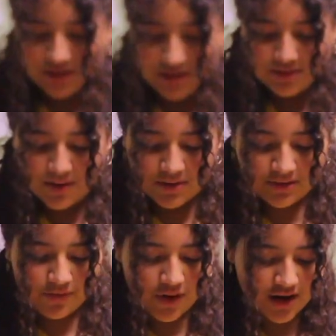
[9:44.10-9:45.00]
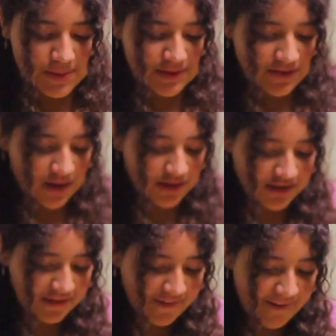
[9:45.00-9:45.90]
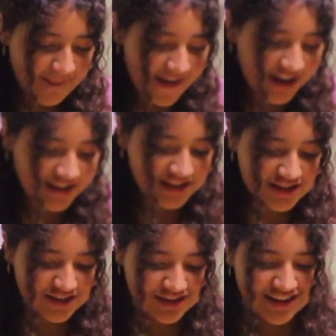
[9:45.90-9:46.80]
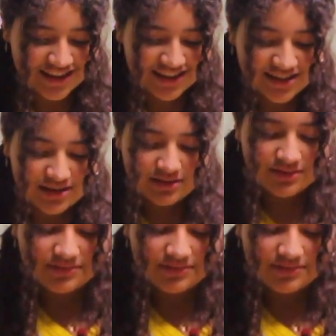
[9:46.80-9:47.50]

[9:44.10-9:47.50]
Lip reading: Okay, so that was 4 cups of flour. I guess it should look like this.